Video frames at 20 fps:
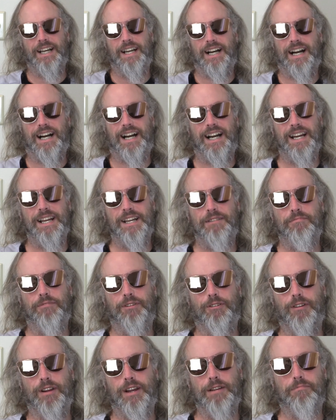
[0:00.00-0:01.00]
I am
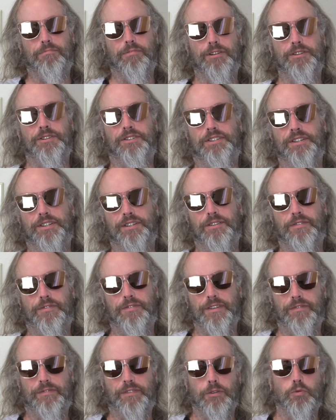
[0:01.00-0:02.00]
Greg Brewster,
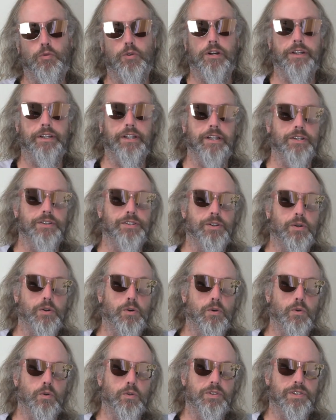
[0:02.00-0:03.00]
51 years
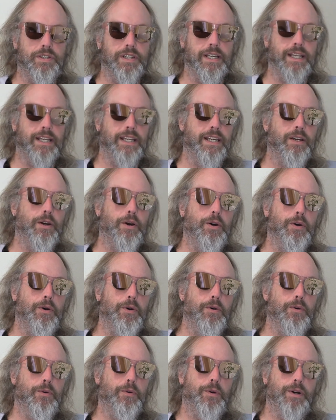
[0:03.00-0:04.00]
old,
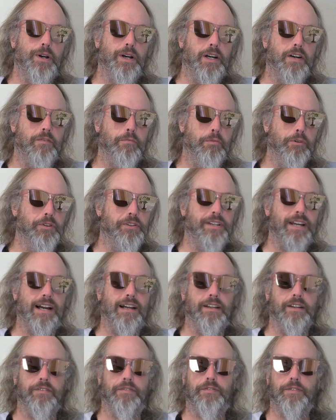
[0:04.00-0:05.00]
CEO of
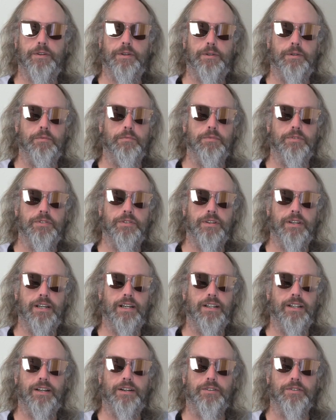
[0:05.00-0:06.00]
Brewtality Films,
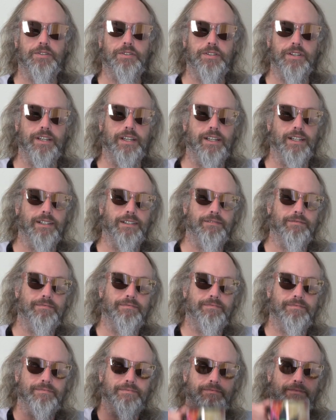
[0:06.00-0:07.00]
LLC.
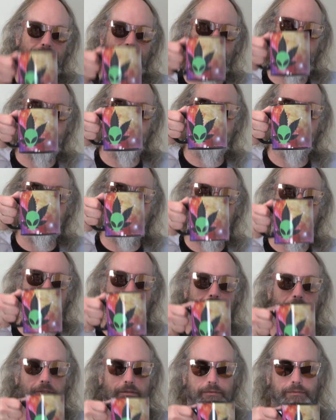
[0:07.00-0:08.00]
Nice to meet
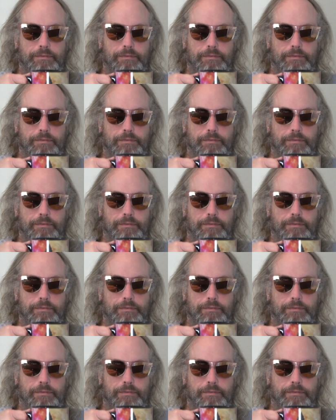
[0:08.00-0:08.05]
you.